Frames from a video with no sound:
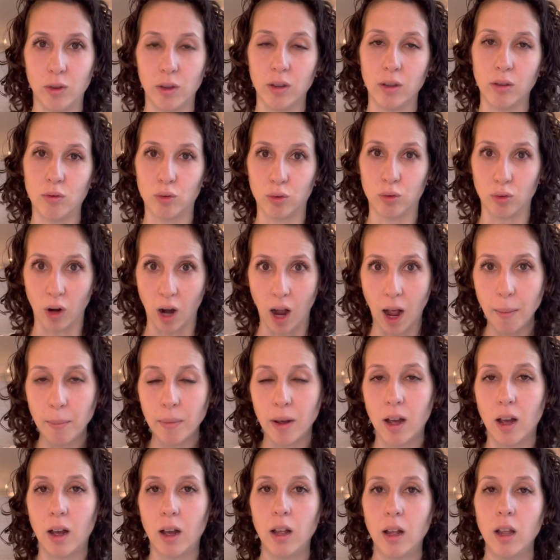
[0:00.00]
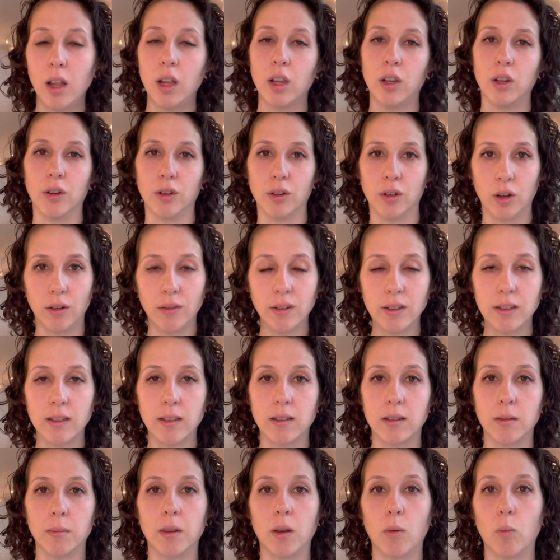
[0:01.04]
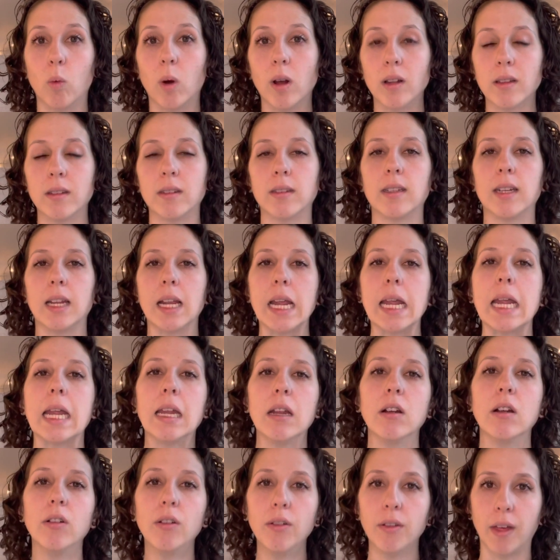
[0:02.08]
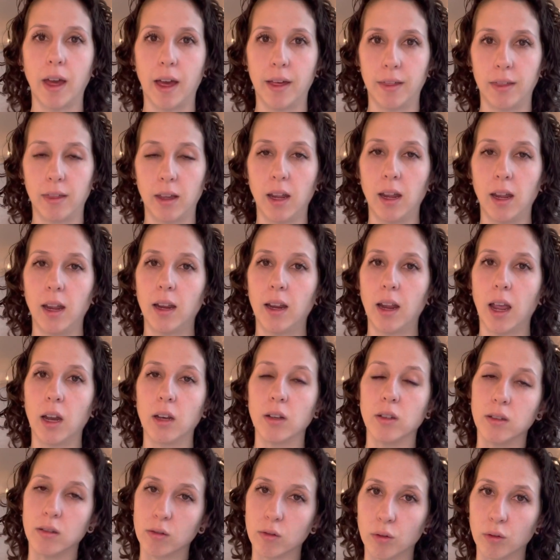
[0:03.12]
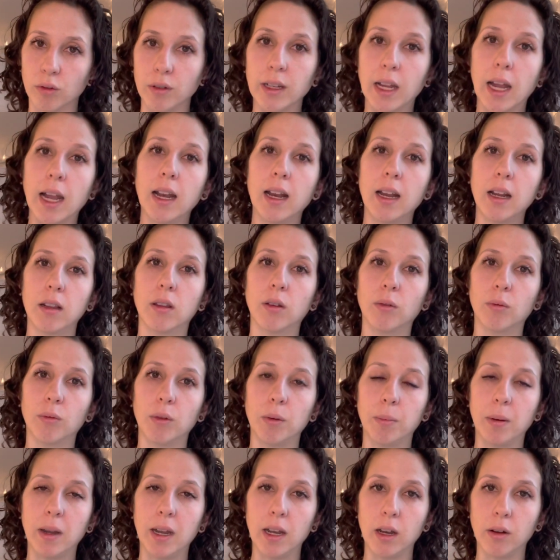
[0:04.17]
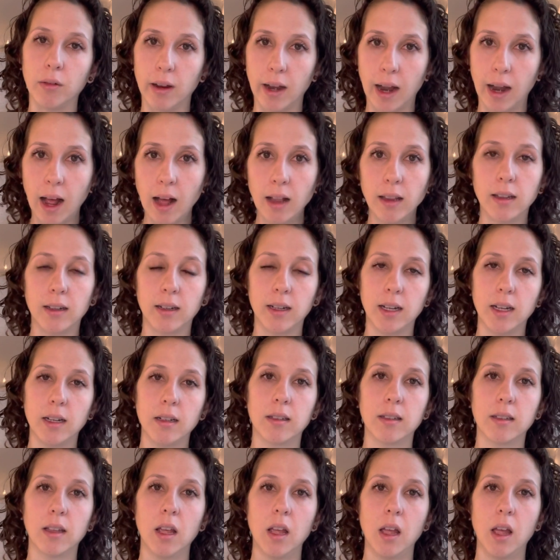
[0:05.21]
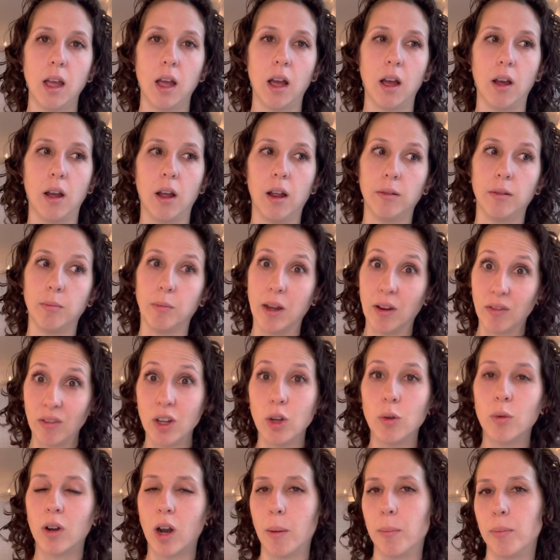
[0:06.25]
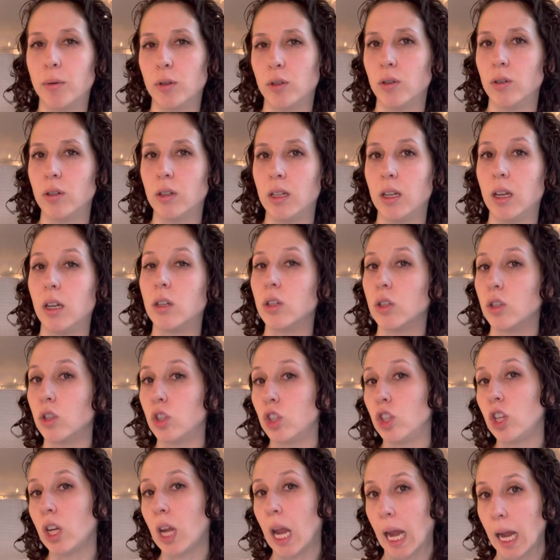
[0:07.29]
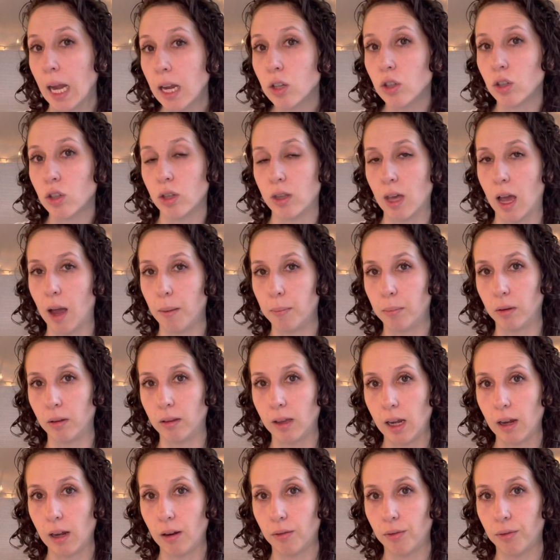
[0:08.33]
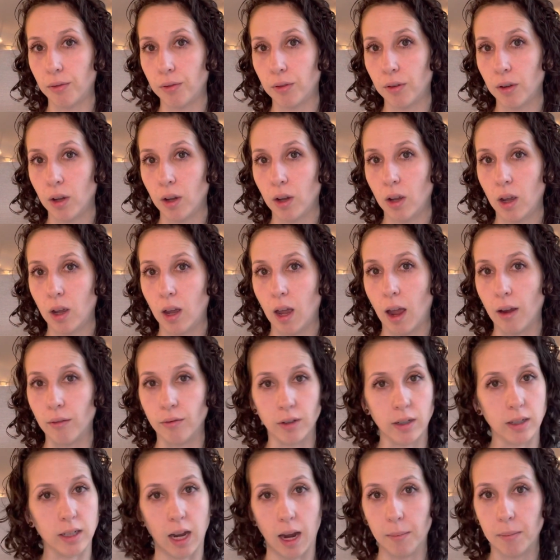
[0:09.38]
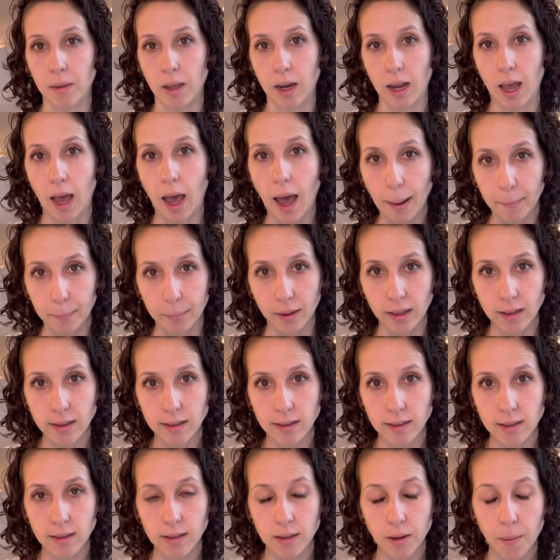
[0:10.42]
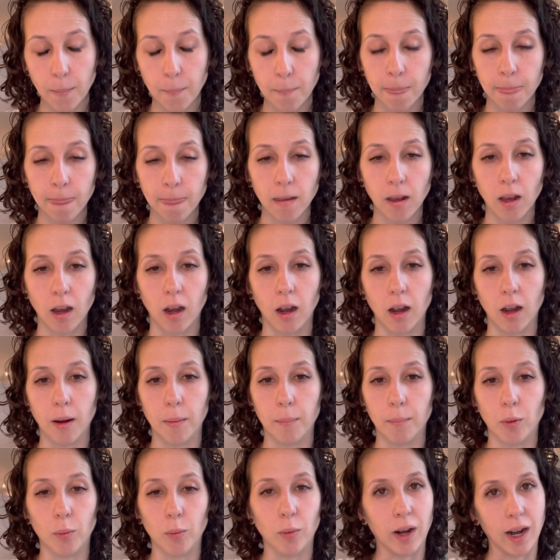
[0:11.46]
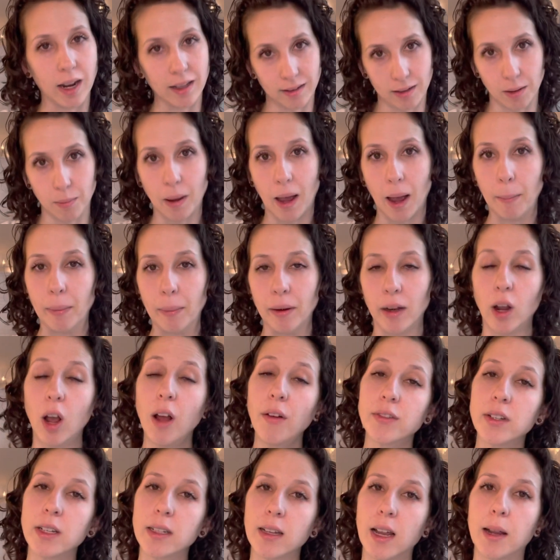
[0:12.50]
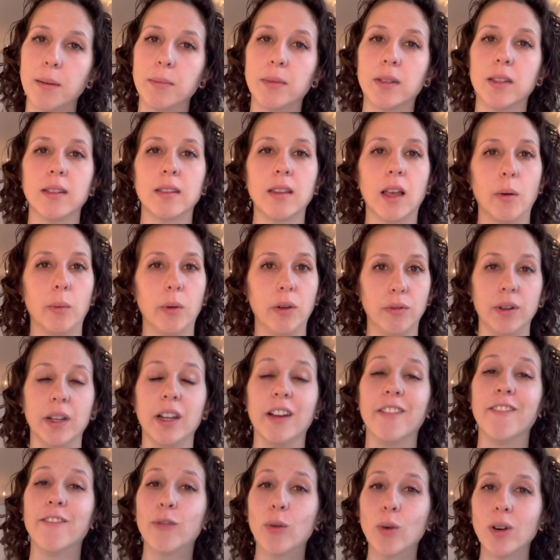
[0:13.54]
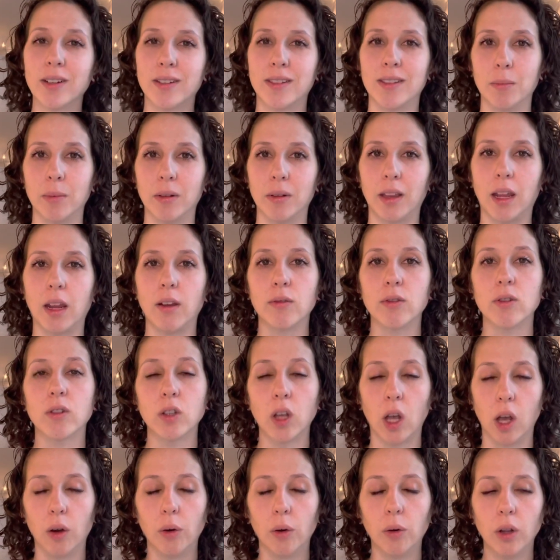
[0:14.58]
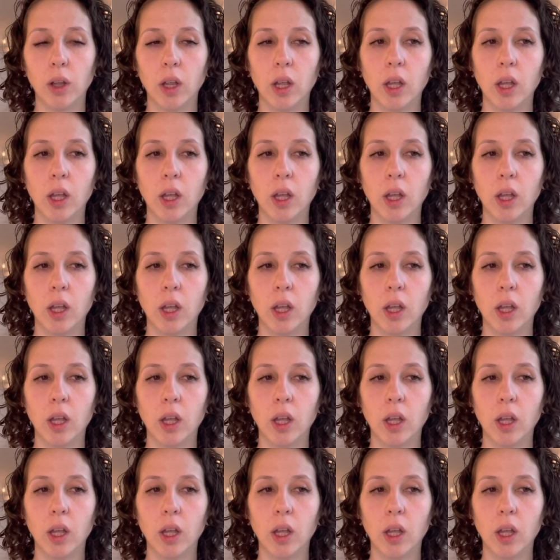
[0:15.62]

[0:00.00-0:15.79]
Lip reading: trauma, your nervous system, that wants to heal that thing and is creating the repeating realities, giving you an opportunity to change that belief every time that it happens. But what ends up happening oftentimes is that we reinforce the belief. So